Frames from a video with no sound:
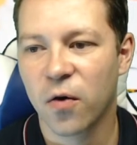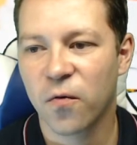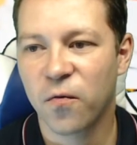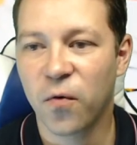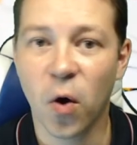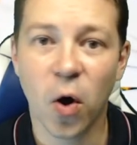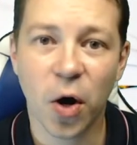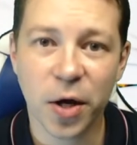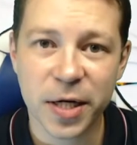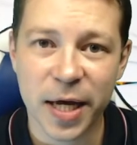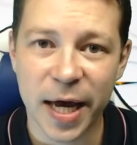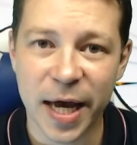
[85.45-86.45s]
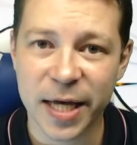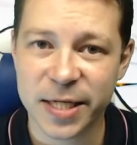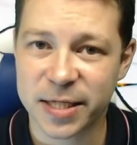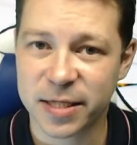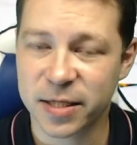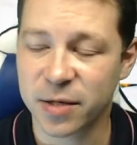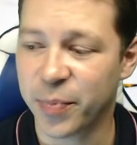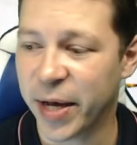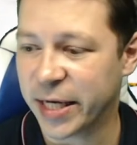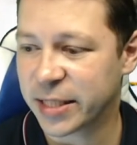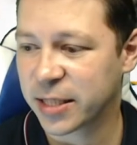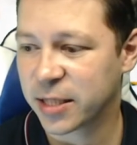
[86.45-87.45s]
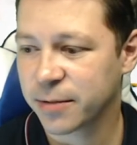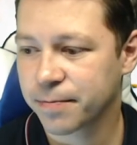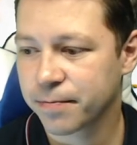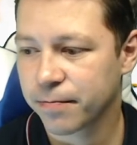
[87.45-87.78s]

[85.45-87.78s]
thought is the best.